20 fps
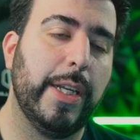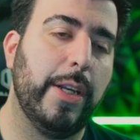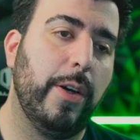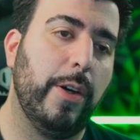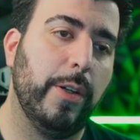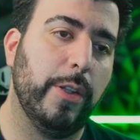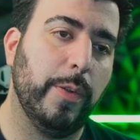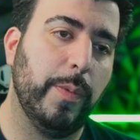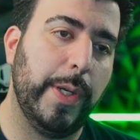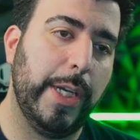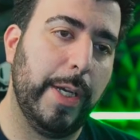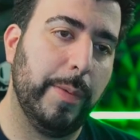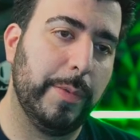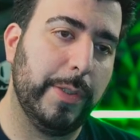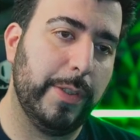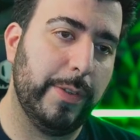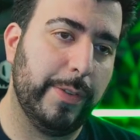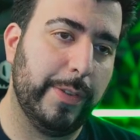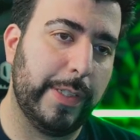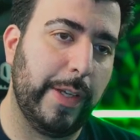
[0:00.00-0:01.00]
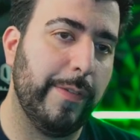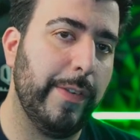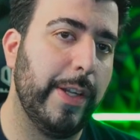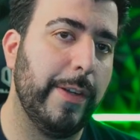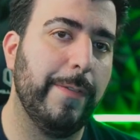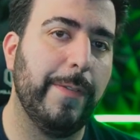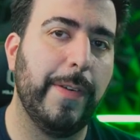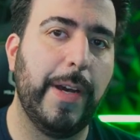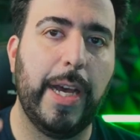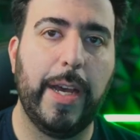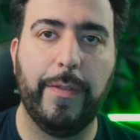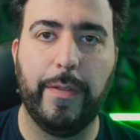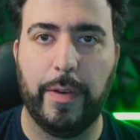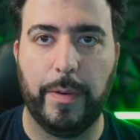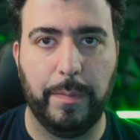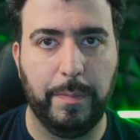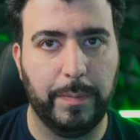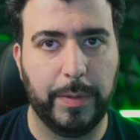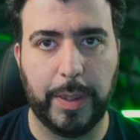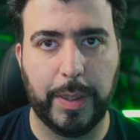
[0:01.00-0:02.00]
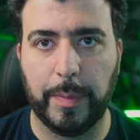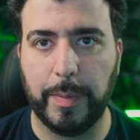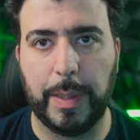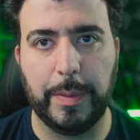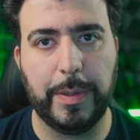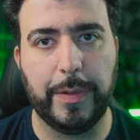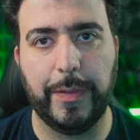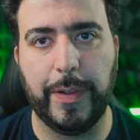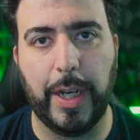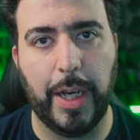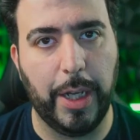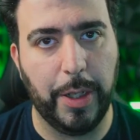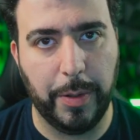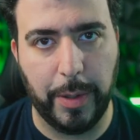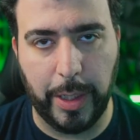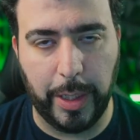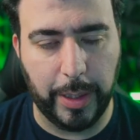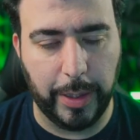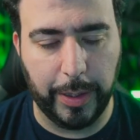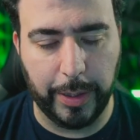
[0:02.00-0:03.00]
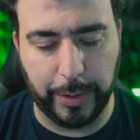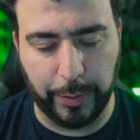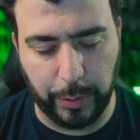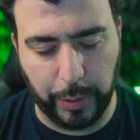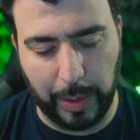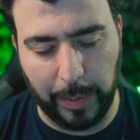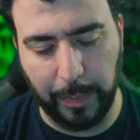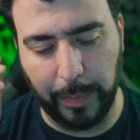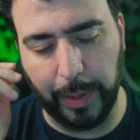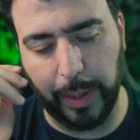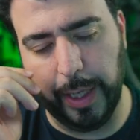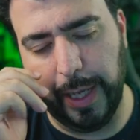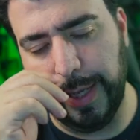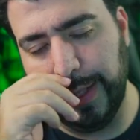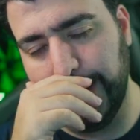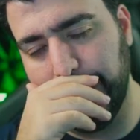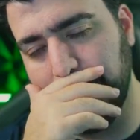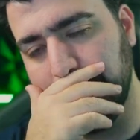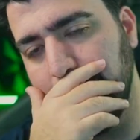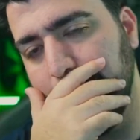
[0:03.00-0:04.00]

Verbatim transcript: all the way up to 75 or sometimes even 100 on the extreme end.